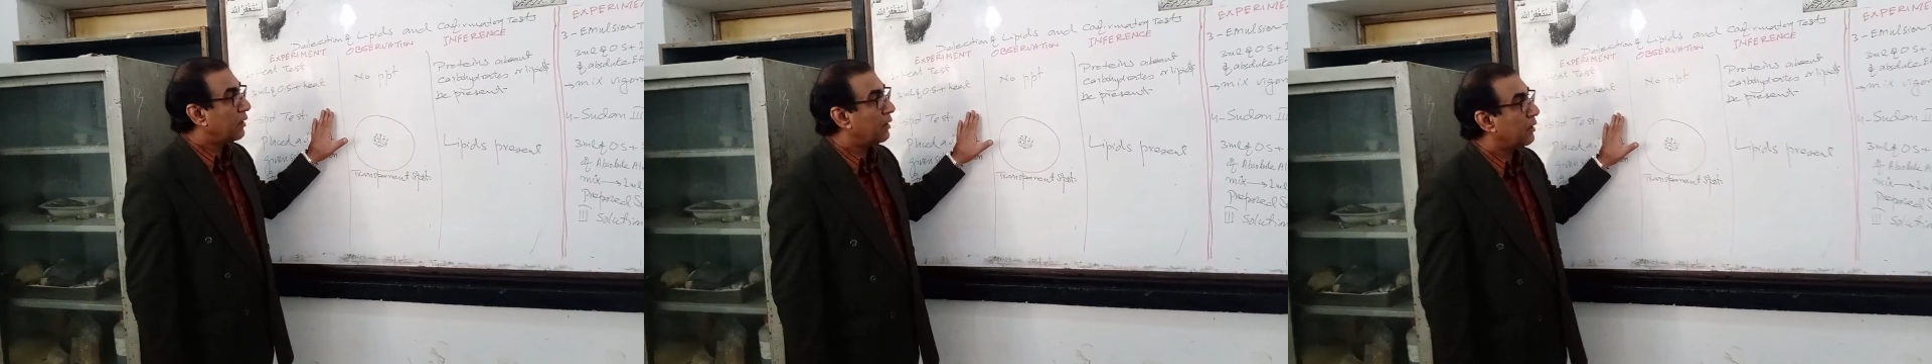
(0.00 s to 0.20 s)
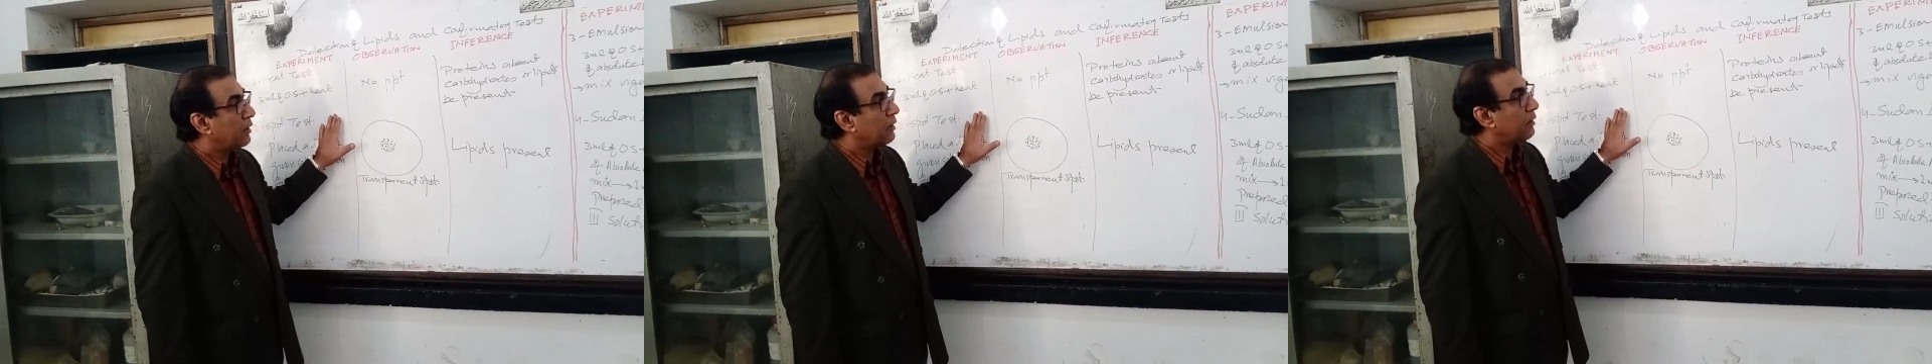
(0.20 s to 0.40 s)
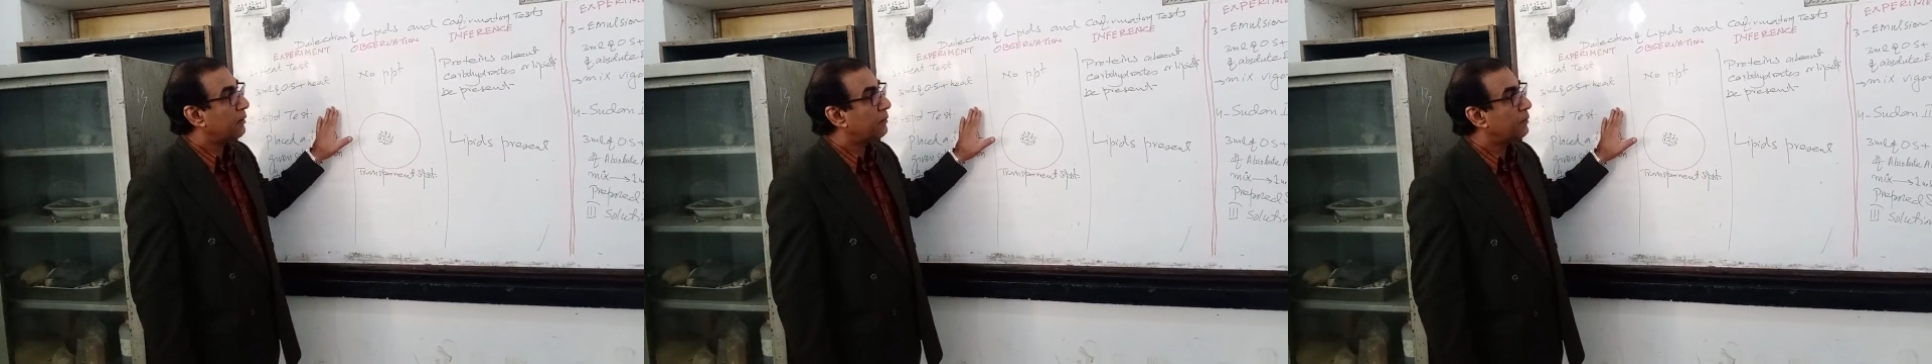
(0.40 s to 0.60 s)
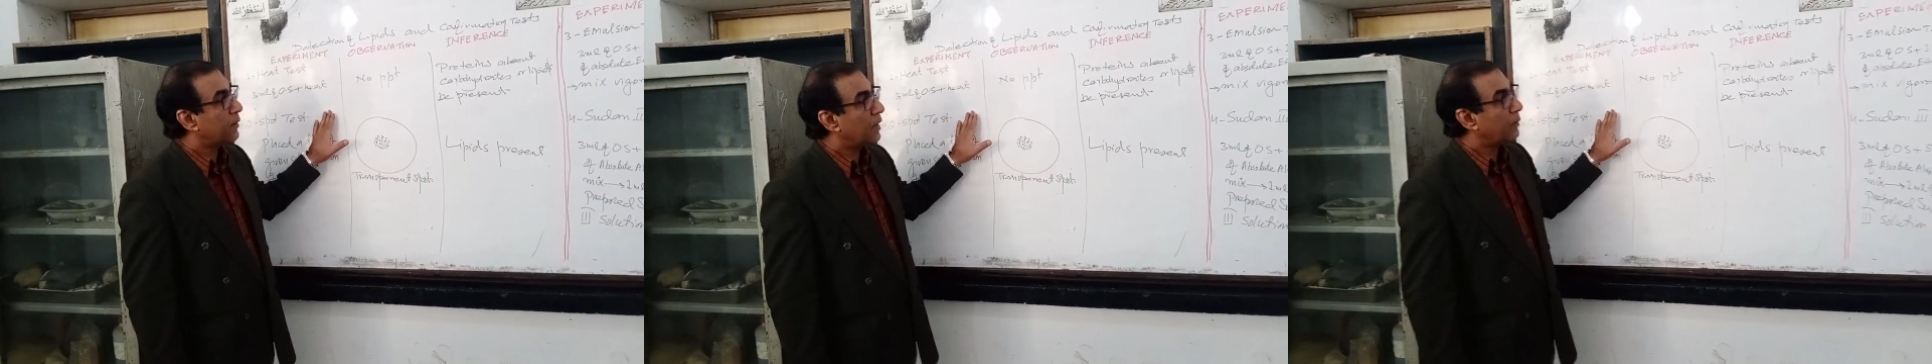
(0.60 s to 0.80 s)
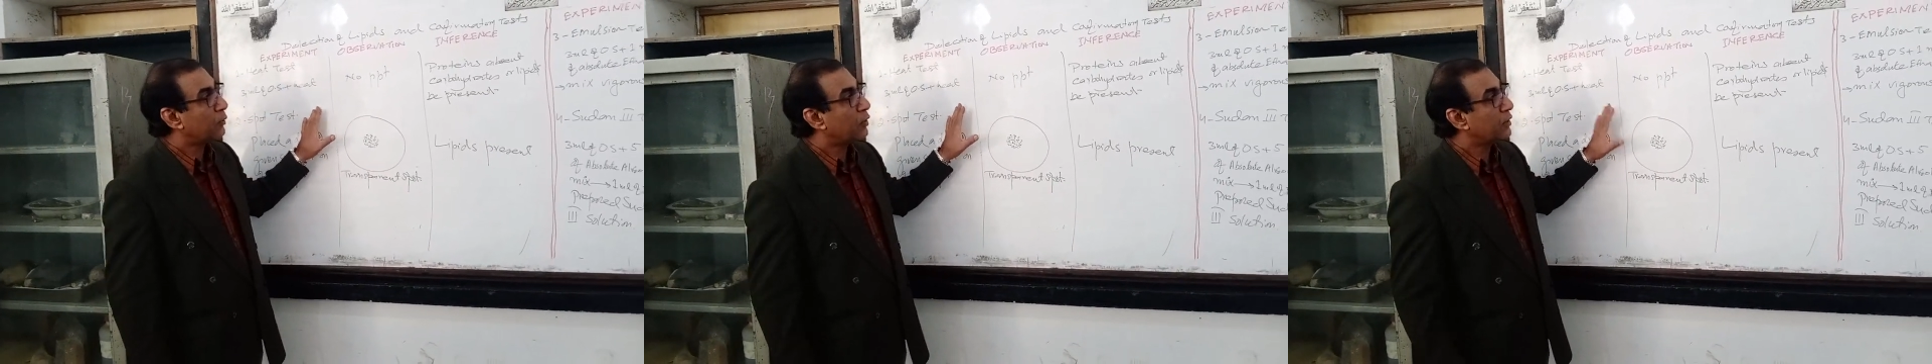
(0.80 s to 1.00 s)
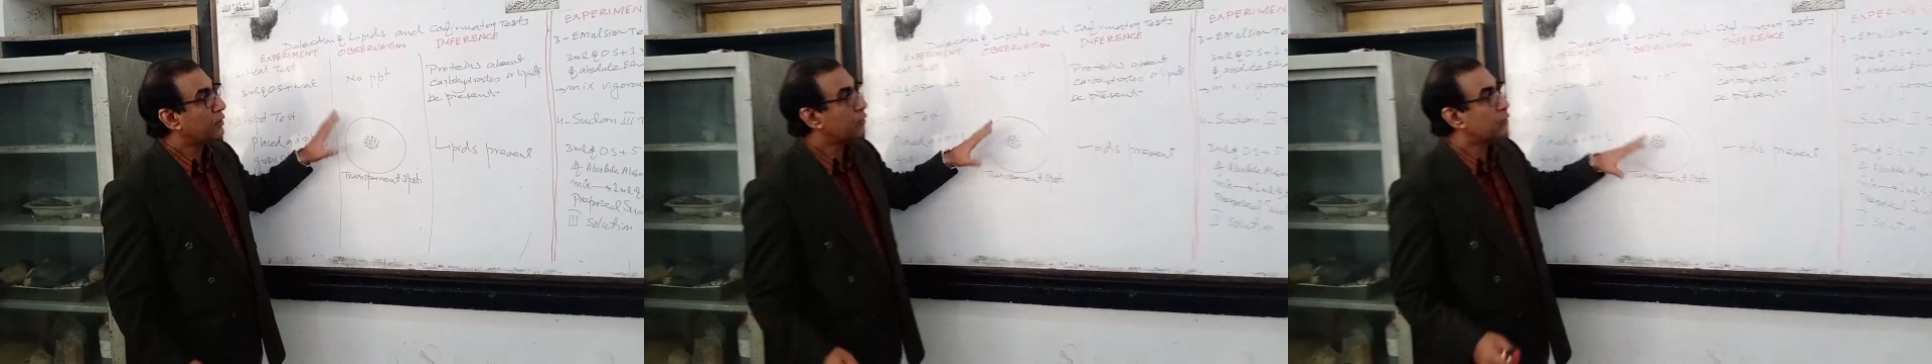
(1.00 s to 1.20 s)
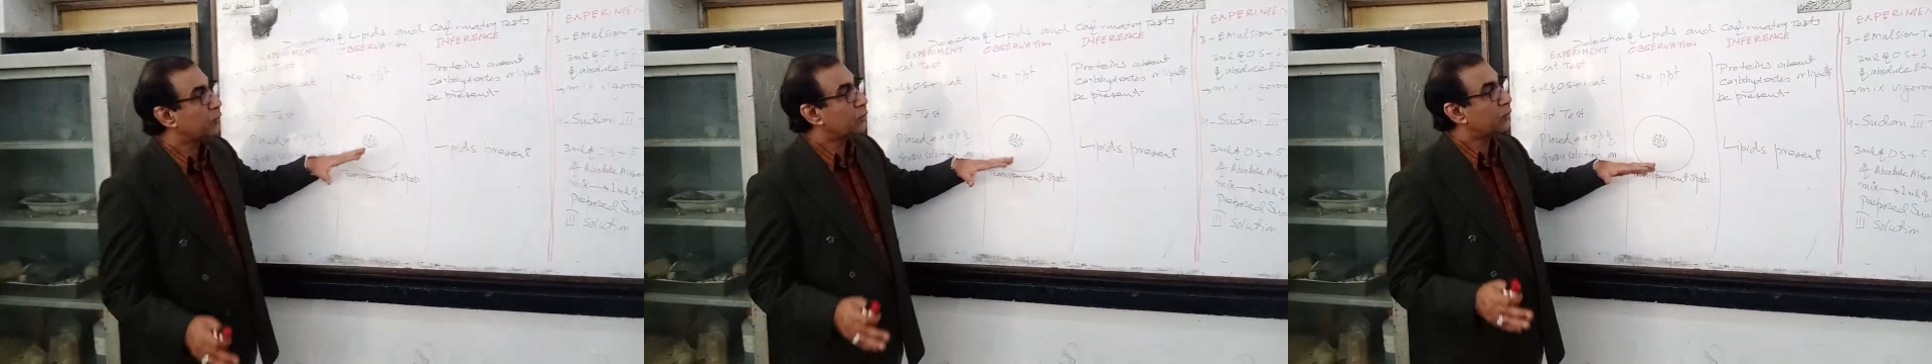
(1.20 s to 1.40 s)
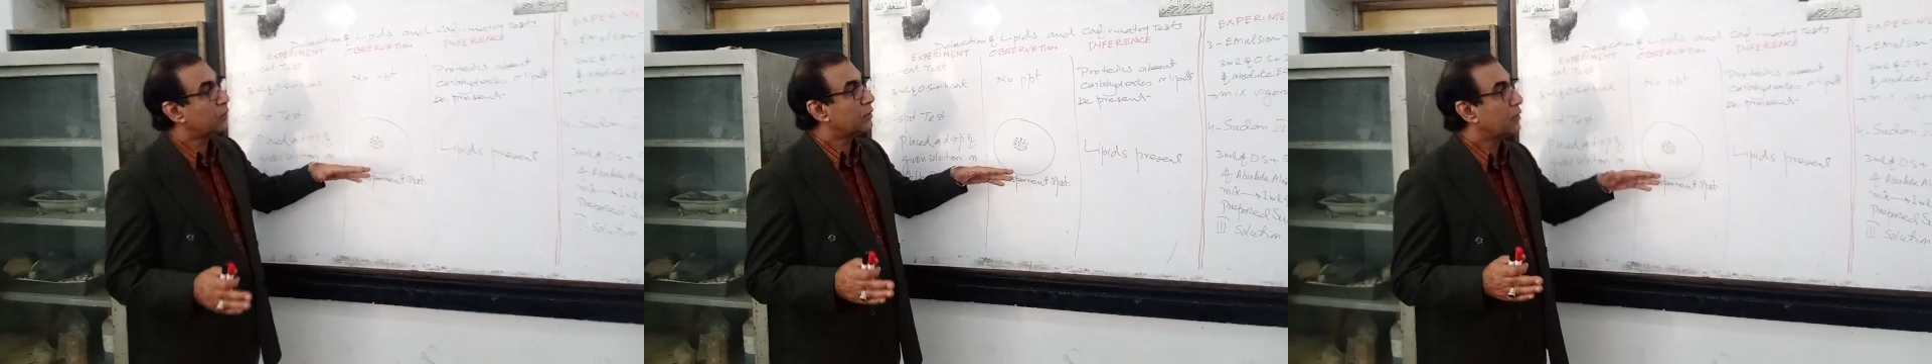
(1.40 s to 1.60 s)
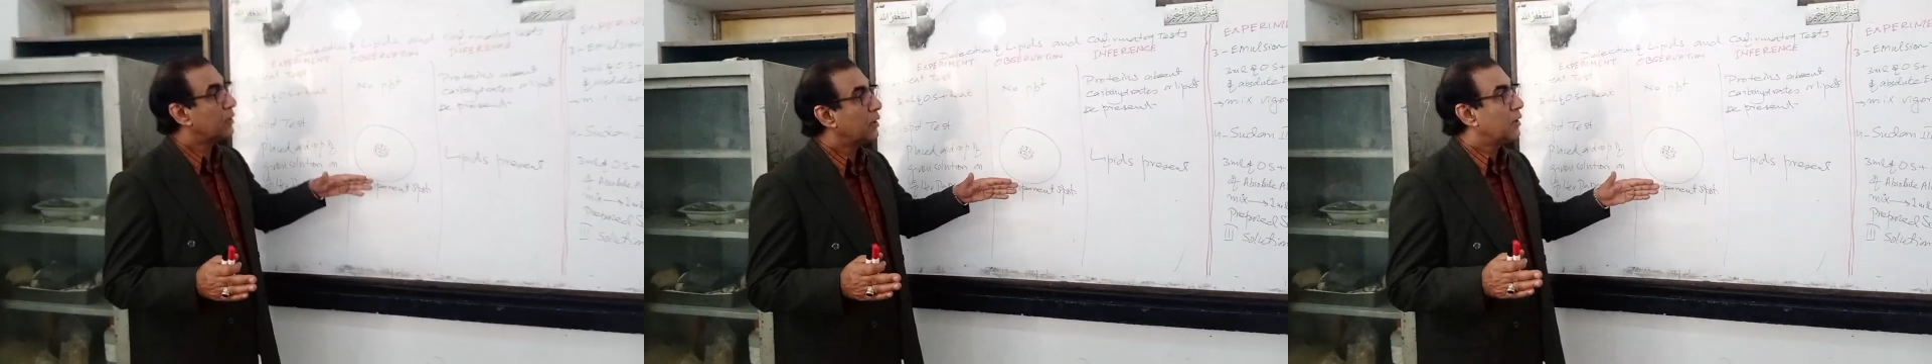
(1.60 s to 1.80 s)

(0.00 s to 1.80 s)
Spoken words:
I'm going to